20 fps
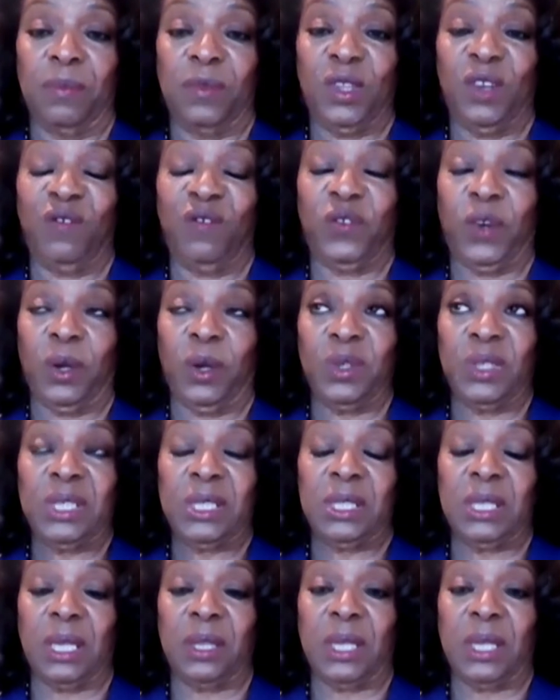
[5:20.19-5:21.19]
The
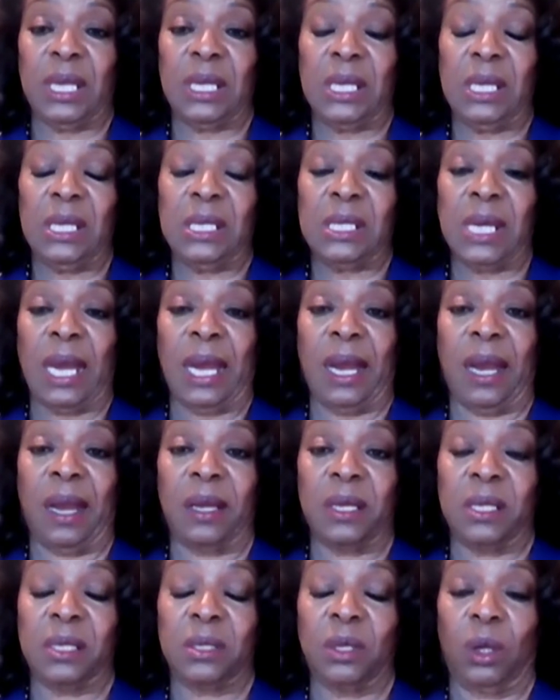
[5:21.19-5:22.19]
first that they need to
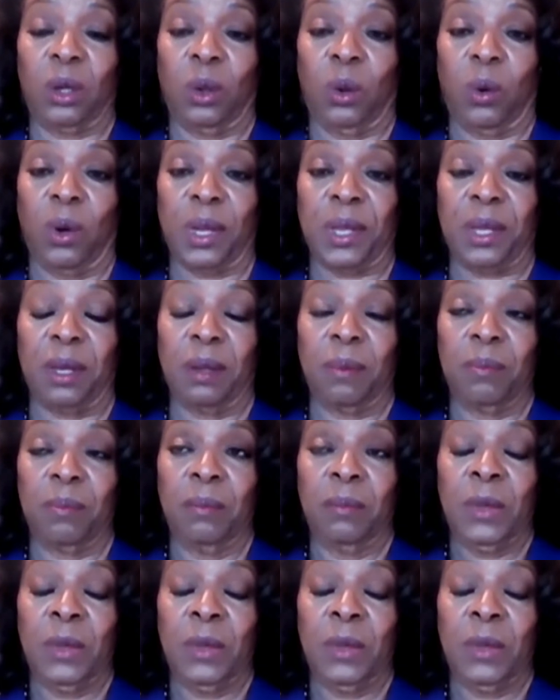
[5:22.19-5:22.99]
hire is a lawyer,